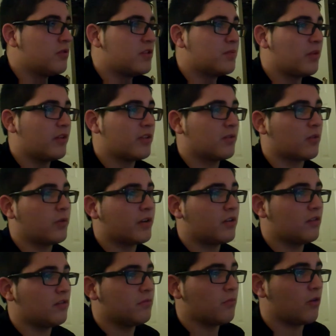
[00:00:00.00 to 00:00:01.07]
He's probably the
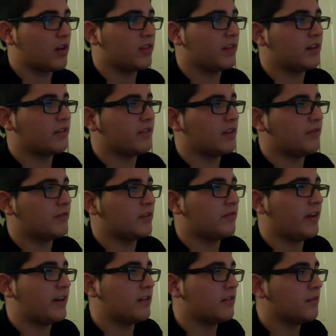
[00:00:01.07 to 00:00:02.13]
quicker, more athletically gifted
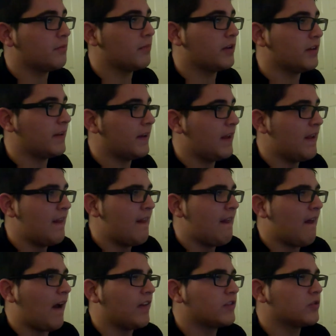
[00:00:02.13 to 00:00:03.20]
fighter, but
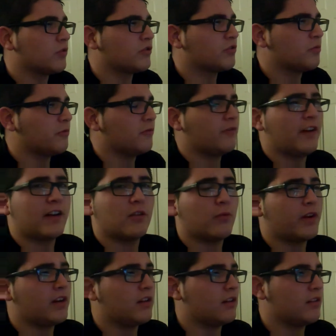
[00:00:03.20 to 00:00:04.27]
I think George Roop will find a
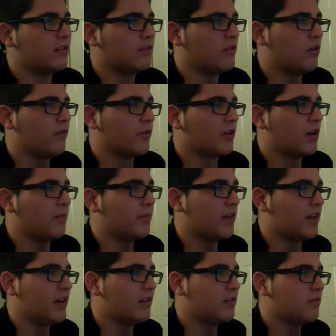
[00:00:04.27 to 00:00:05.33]
way to overcome
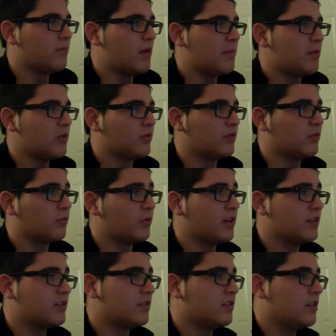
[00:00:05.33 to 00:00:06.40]
that, maybe use his
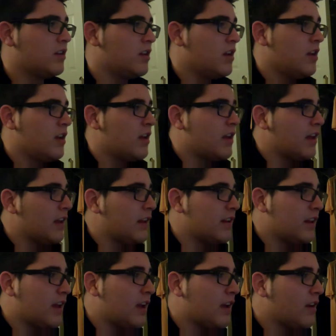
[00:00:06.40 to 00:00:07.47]
reach. And
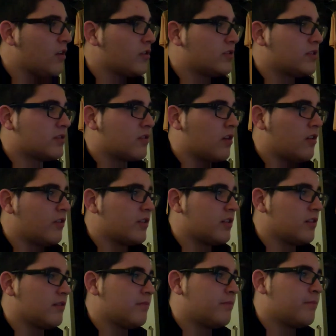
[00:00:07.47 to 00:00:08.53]
yeah, I'll just call
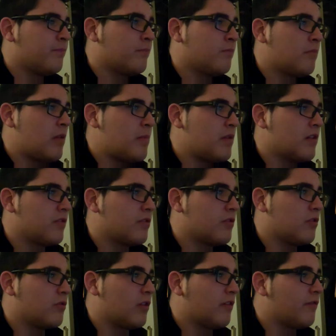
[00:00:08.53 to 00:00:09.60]
it maybe a
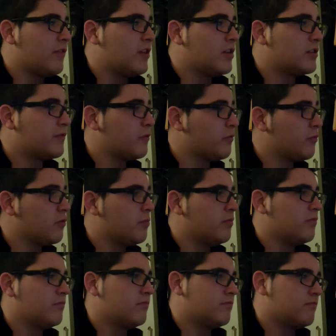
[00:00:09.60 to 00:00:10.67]
third-round finish for Roop.
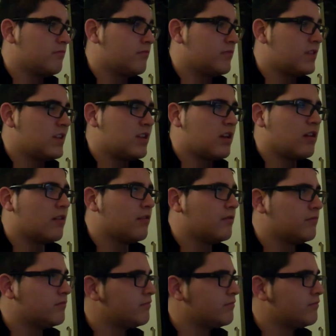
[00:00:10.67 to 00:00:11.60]
TKO.